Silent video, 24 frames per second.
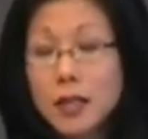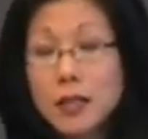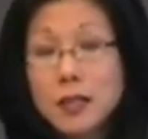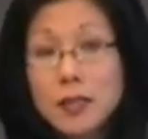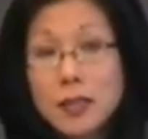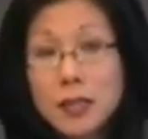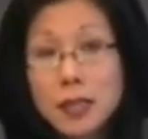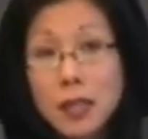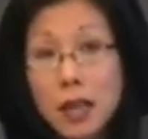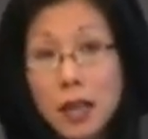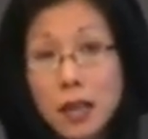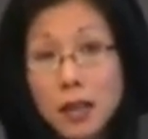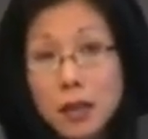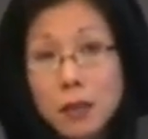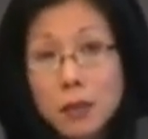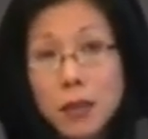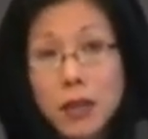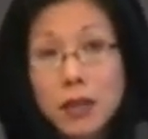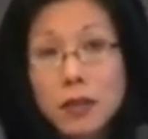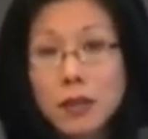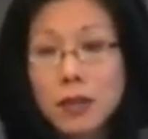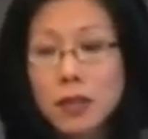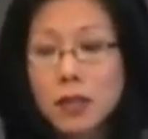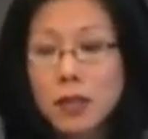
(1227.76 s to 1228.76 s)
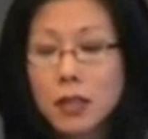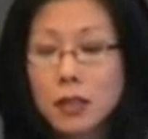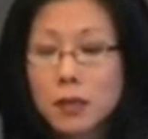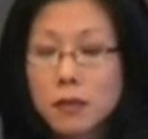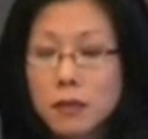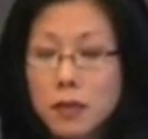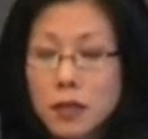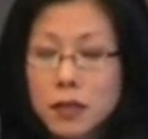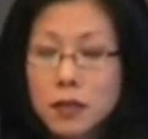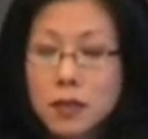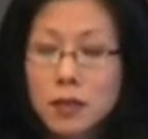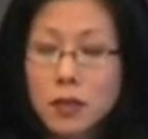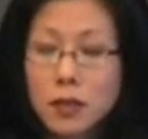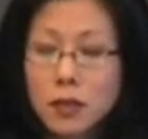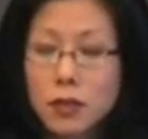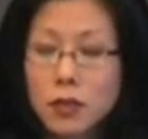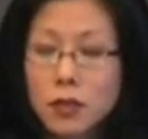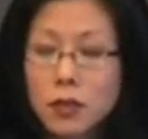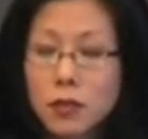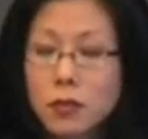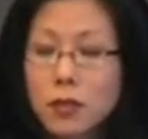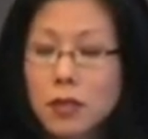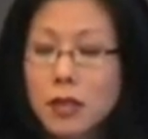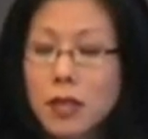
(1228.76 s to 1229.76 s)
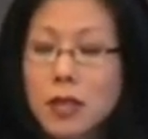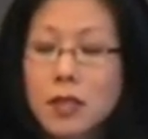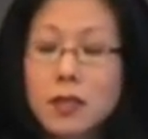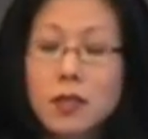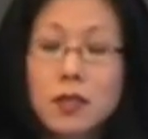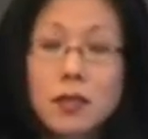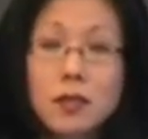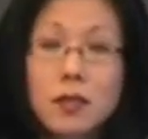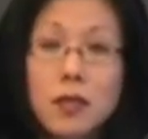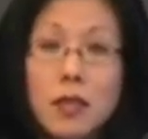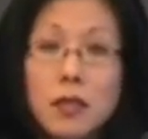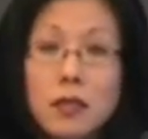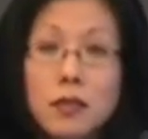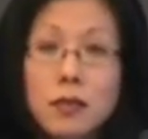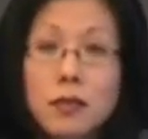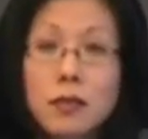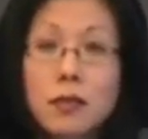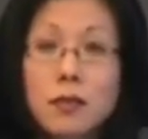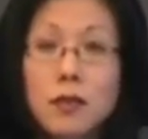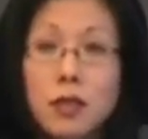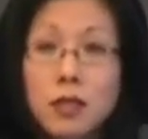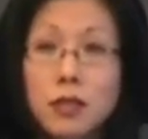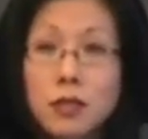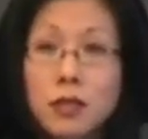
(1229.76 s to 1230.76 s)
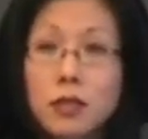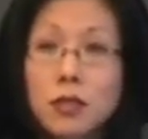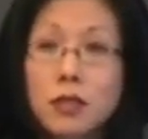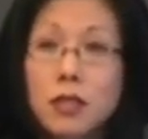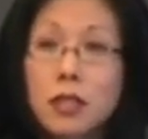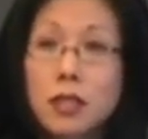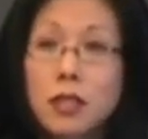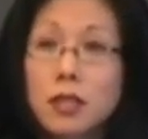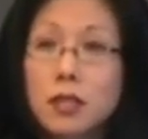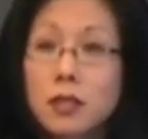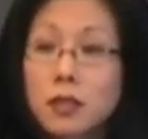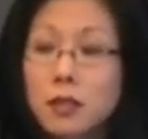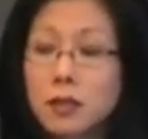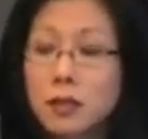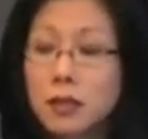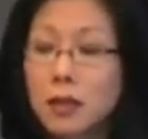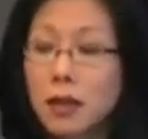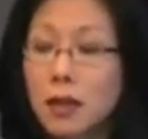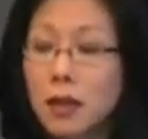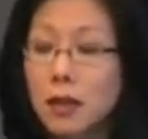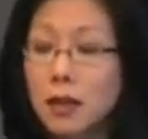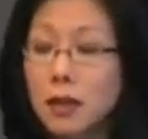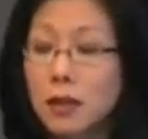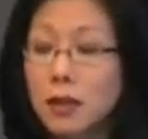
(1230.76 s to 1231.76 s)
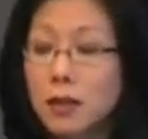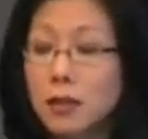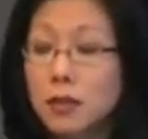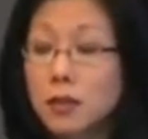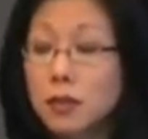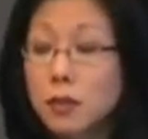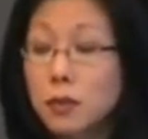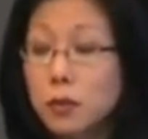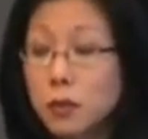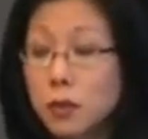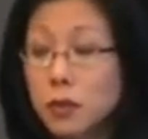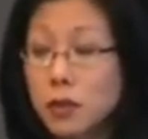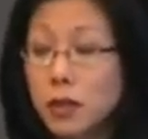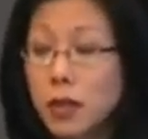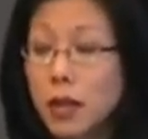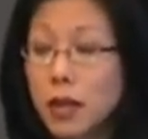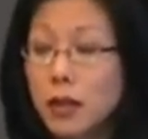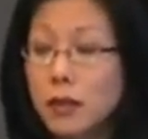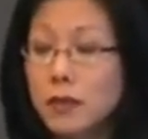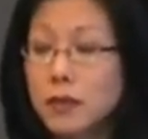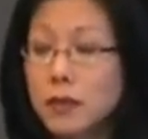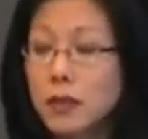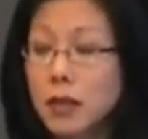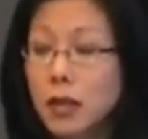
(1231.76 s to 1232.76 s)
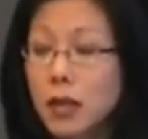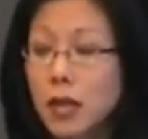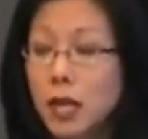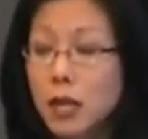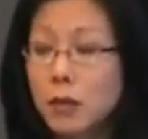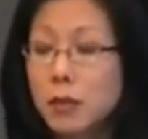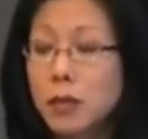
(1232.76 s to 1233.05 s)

It's not about the given social relations that structure kids' uh, school lives,